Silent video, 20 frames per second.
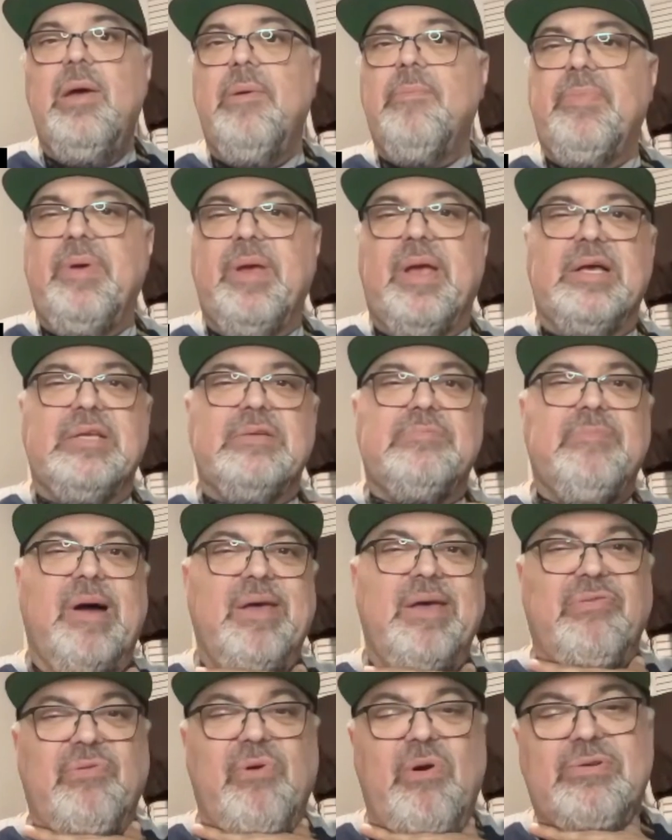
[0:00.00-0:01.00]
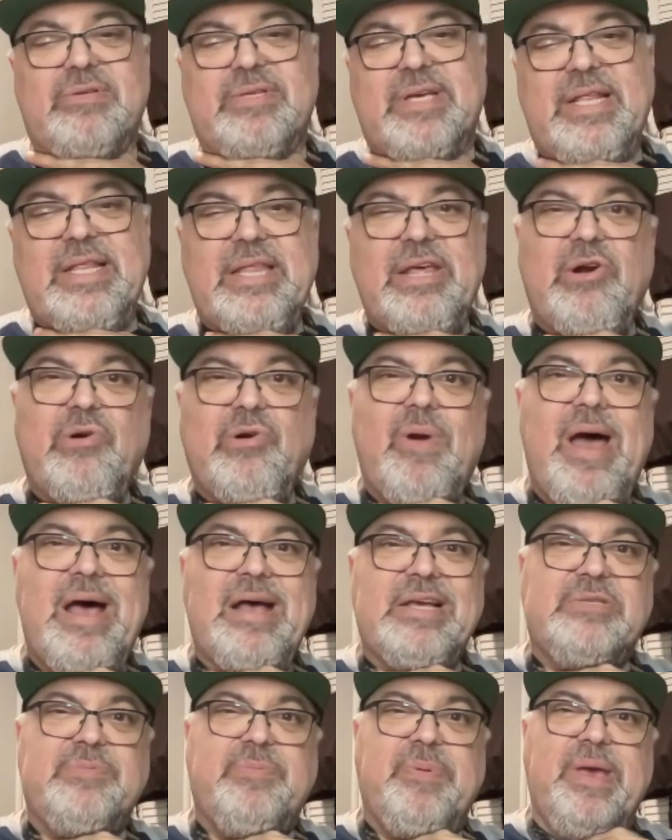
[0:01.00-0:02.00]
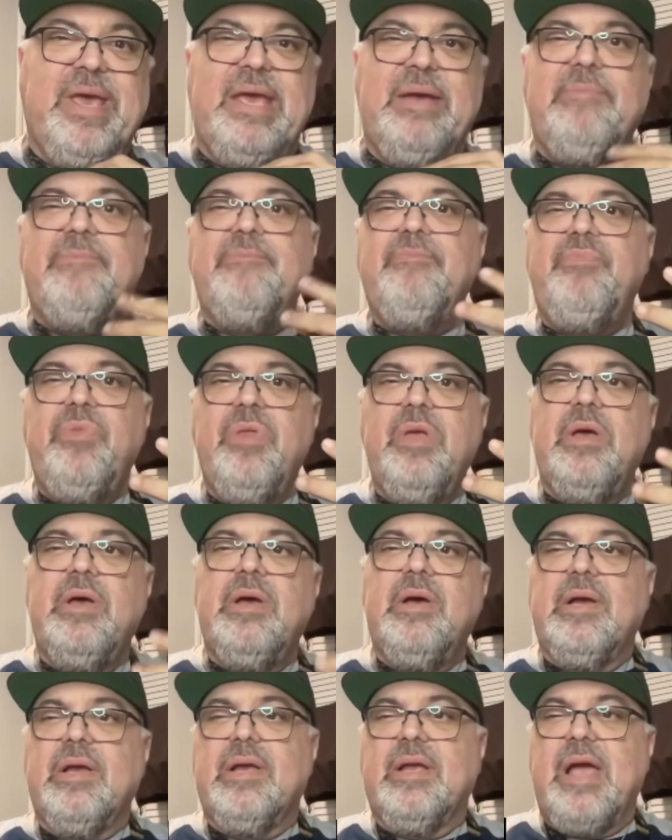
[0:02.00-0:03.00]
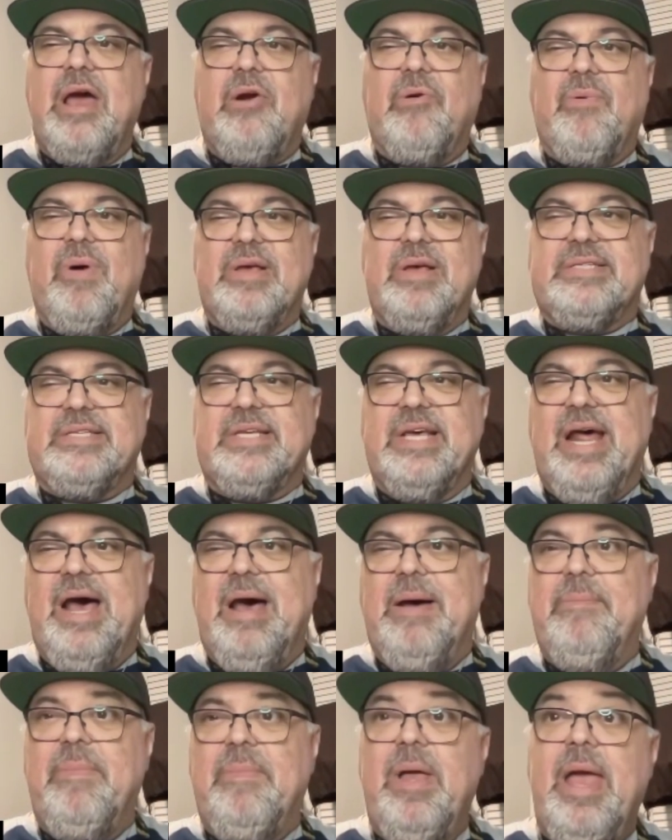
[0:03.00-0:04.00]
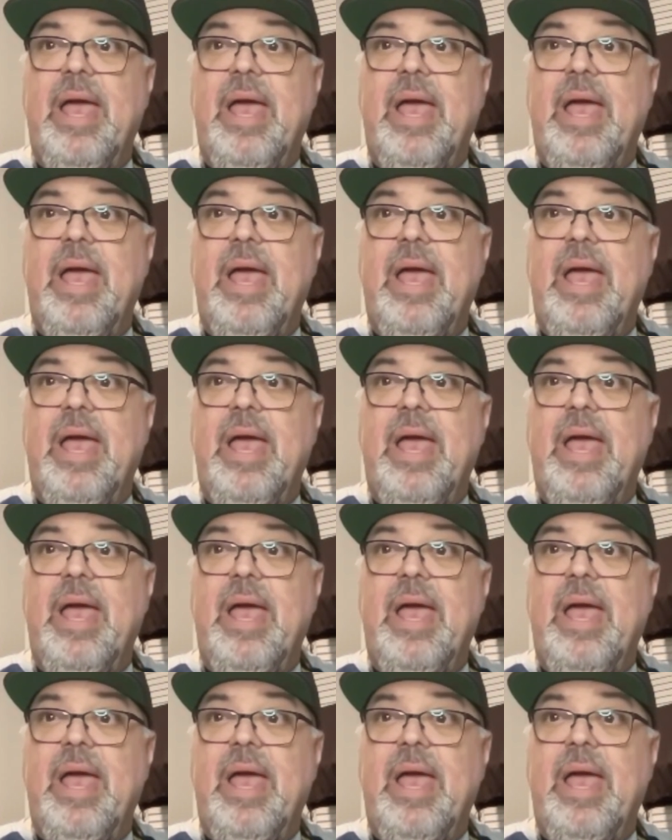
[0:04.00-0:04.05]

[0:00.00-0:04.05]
Because my throat's getting a little raspy. Gotta rest it up.